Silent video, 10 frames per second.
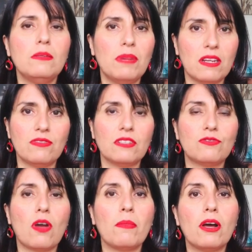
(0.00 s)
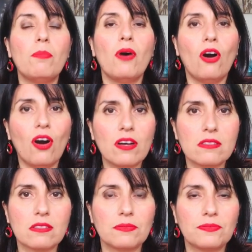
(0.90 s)
benefit from a
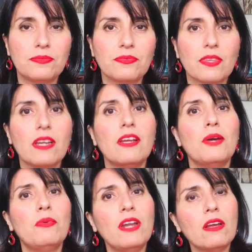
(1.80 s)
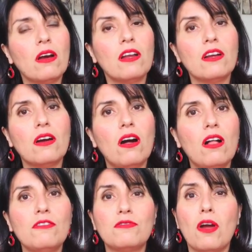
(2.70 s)
pause. When I got a call
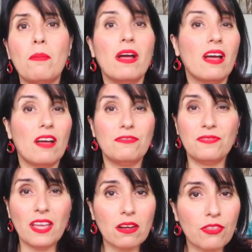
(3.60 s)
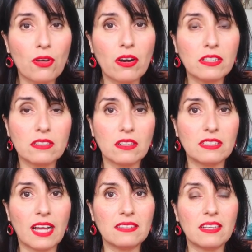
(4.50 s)
from a fake authority on
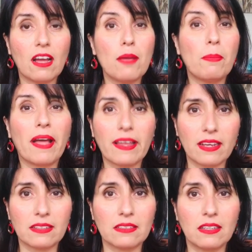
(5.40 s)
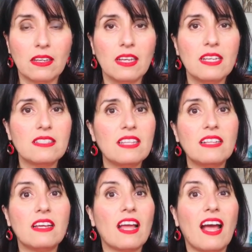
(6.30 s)
that day, I panicked. He said
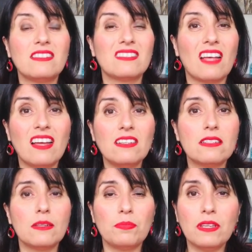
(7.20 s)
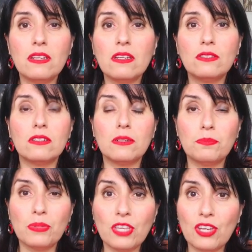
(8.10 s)
that I had signed a subpoena to
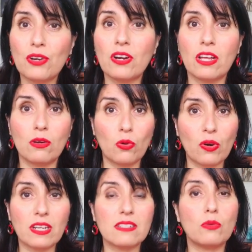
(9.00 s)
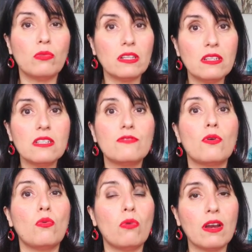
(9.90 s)
appear in court as a witness for
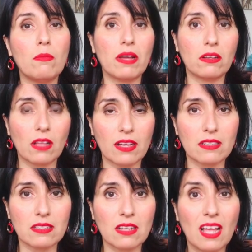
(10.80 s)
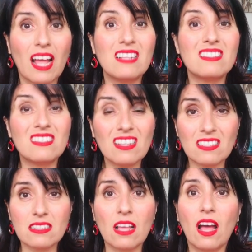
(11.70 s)
one of my clients, and
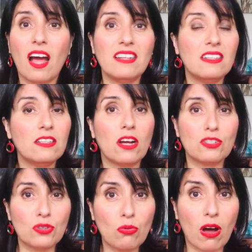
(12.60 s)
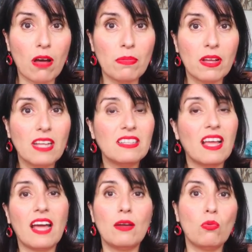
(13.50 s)
since I did not show up, they
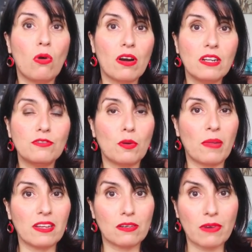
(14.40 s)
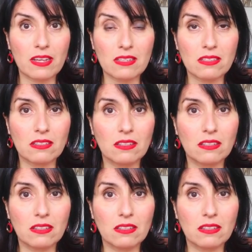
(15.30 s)
had a warrant for my arrest.